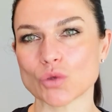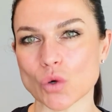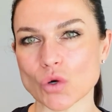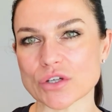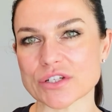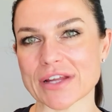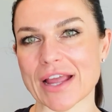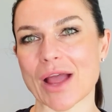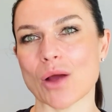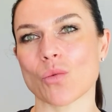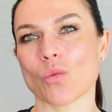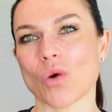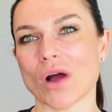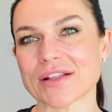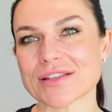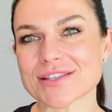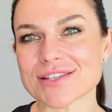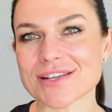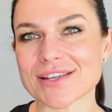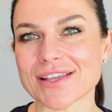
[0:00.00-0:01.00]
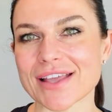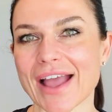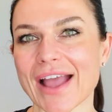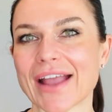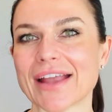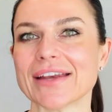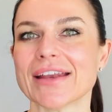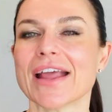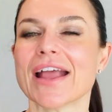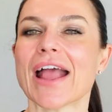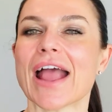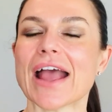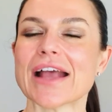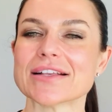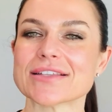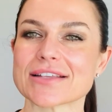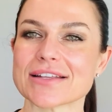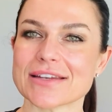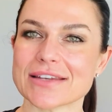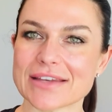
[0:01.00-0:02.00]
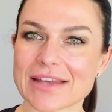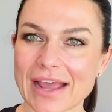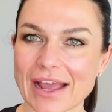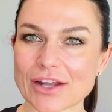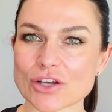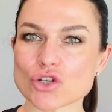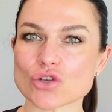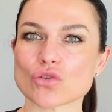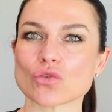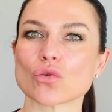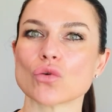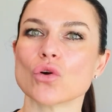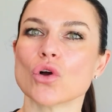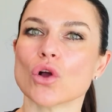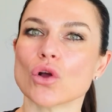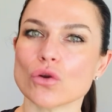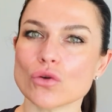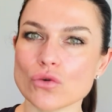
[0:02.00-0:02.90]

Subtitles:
looked at once again as a natural,